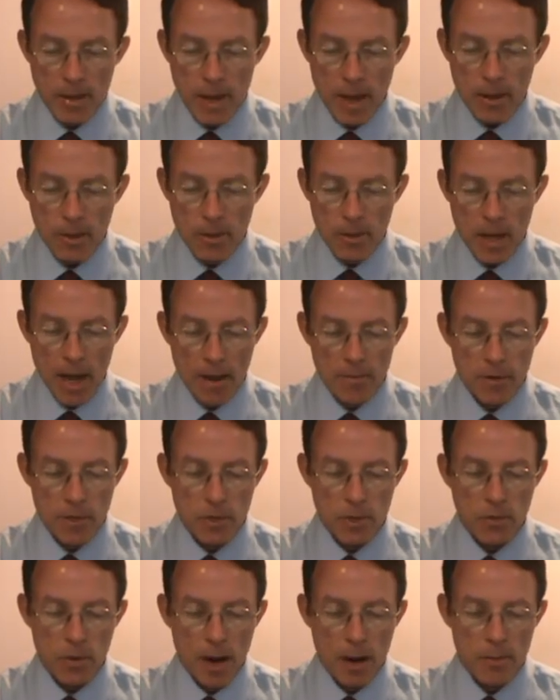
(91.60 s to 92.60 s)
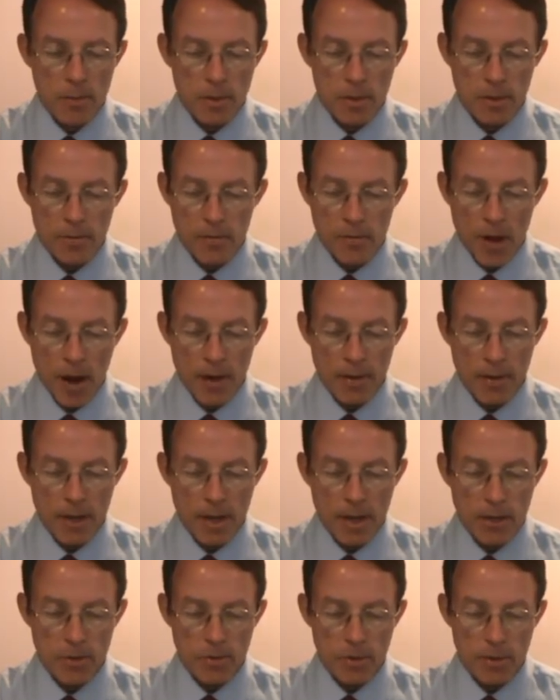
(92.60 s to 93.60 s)
Debtors have to scramble to find
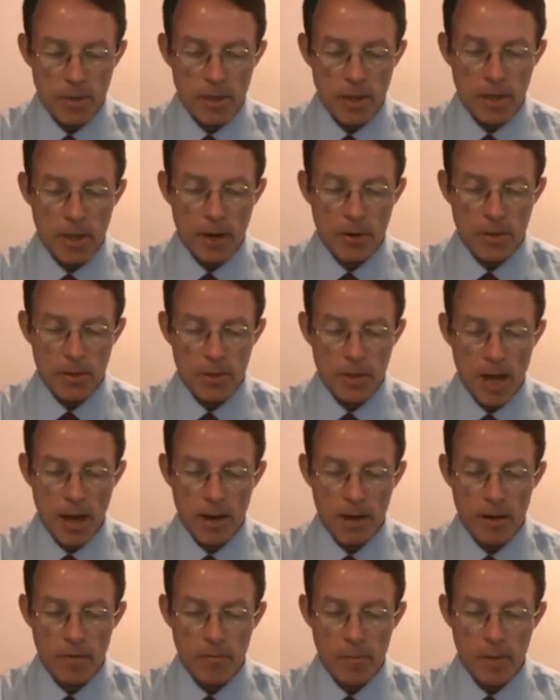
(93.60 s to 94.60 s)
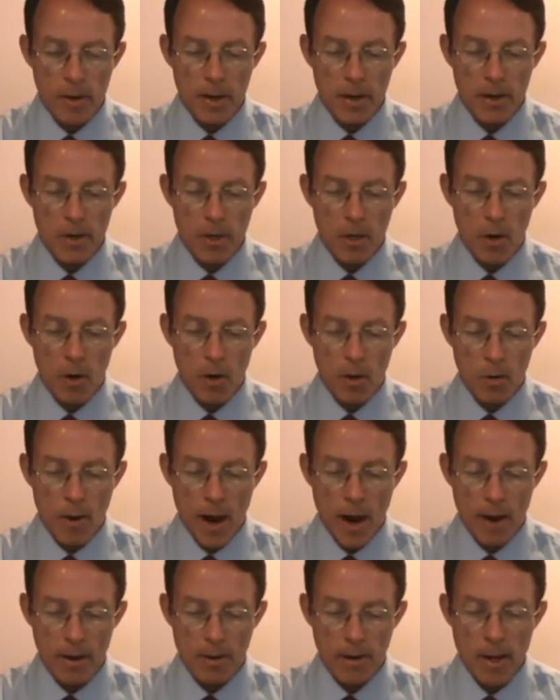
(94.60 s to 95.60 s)
the interest, and there is not enough money to go
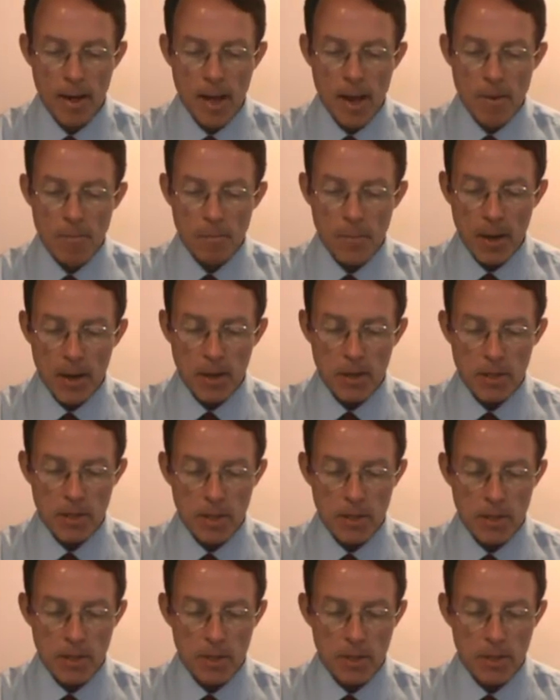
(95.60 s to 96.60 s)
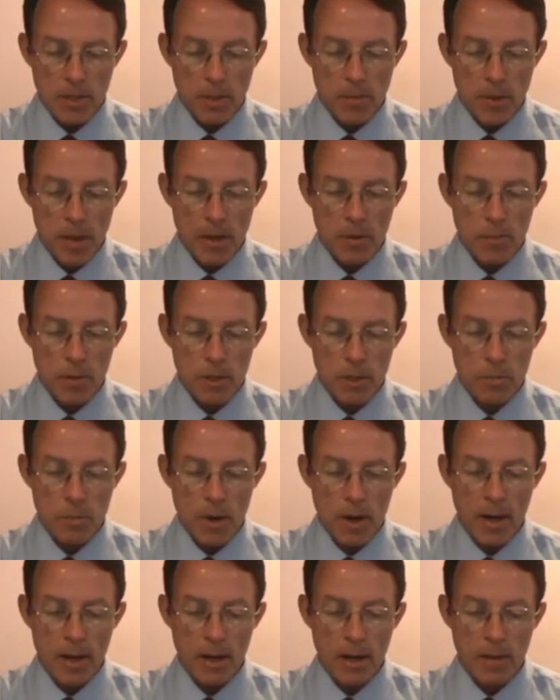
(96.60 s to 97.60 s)
around because in a system in which
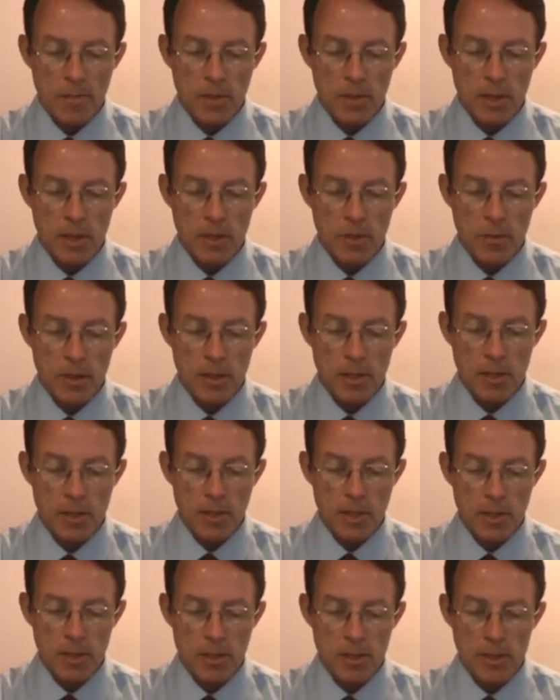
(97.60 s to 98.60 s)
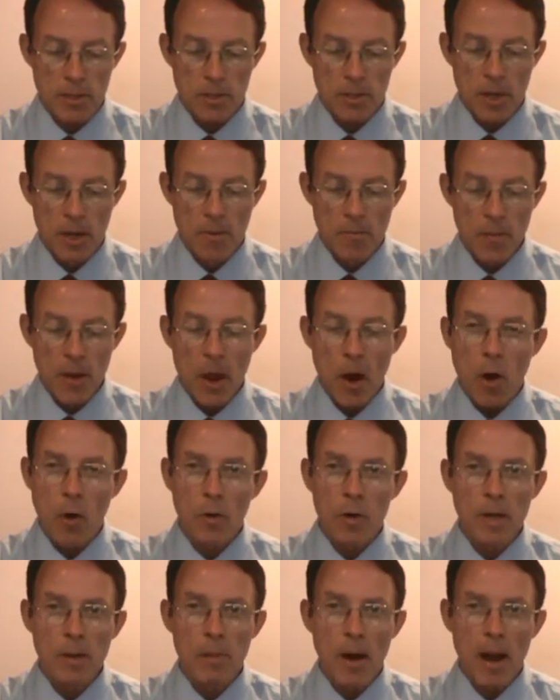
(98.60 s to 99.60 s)
money comes into existence
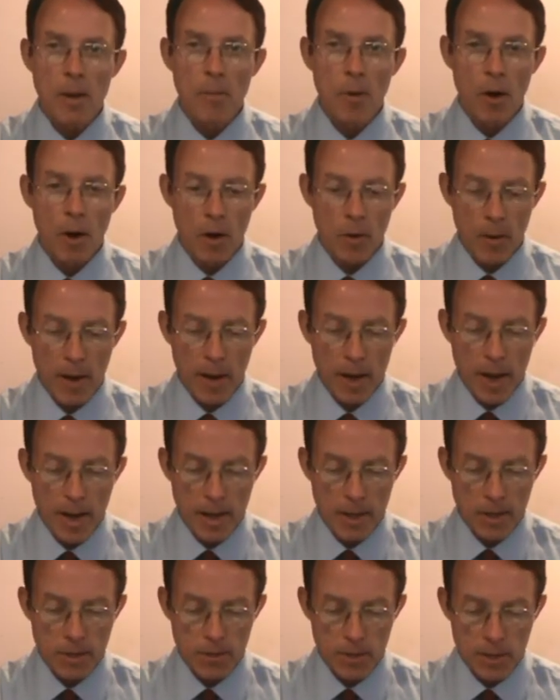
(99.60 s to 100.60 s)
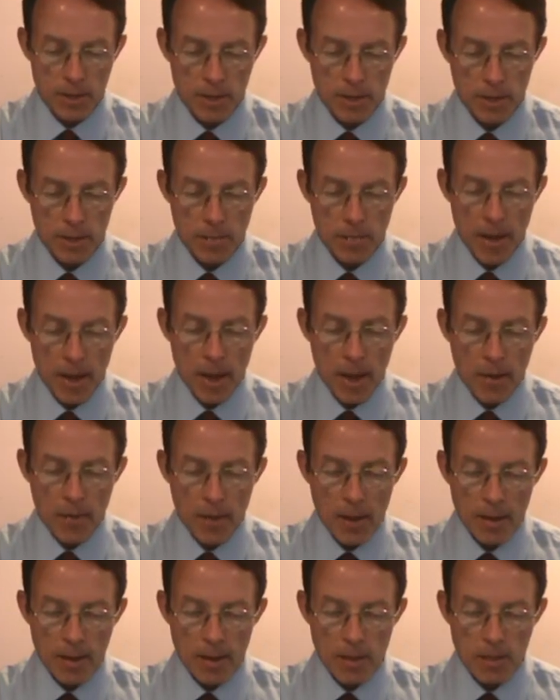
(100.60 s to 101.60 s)
only by borrowing at interest,
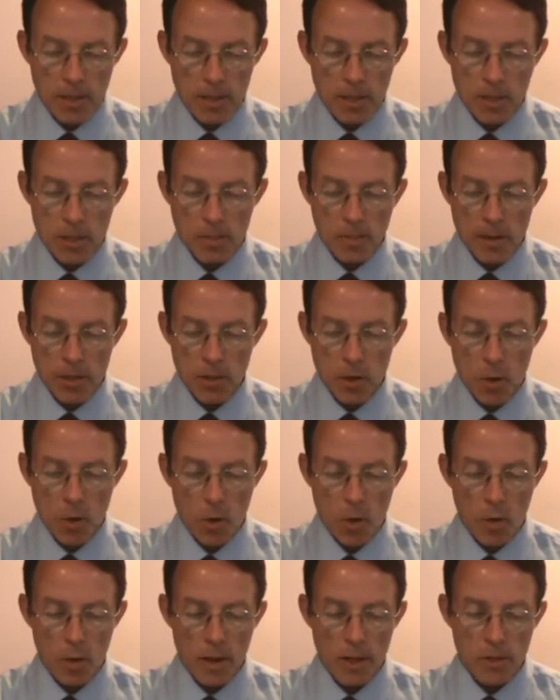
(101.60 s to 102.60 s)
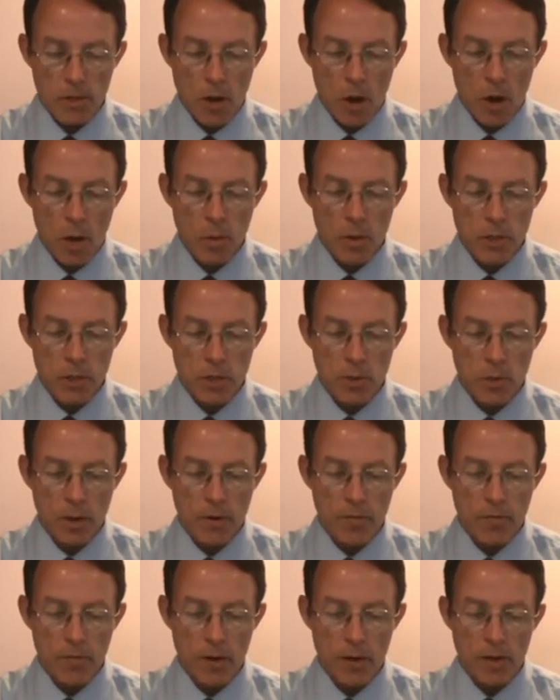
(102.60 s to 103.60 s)
then the system as a whole is always
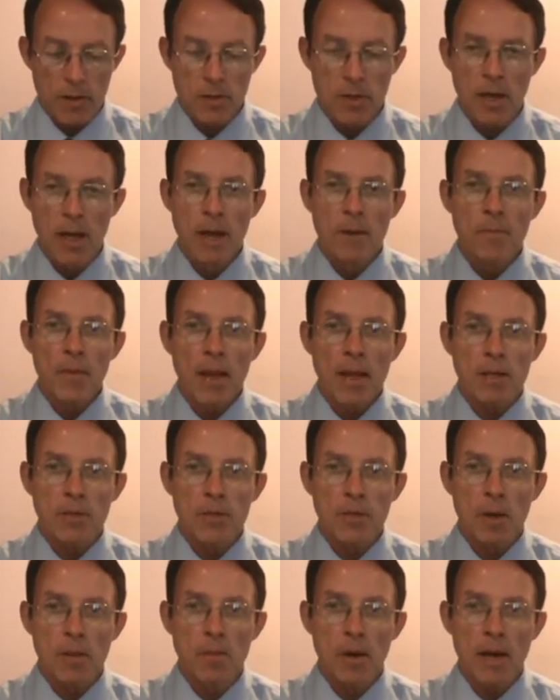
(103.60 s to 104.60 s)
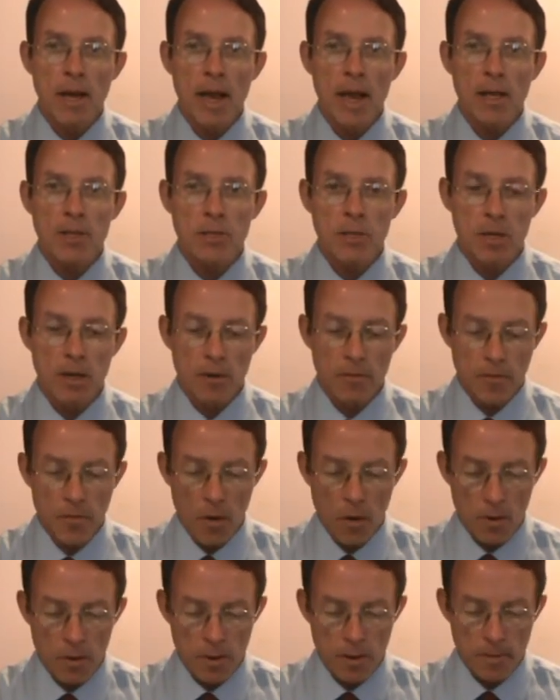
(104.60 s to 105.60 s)
short of funds and somebody has to
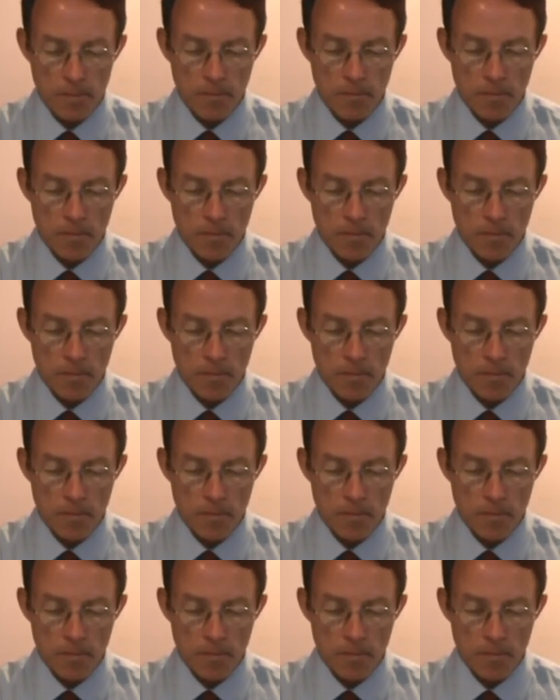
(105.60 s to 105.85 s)
default.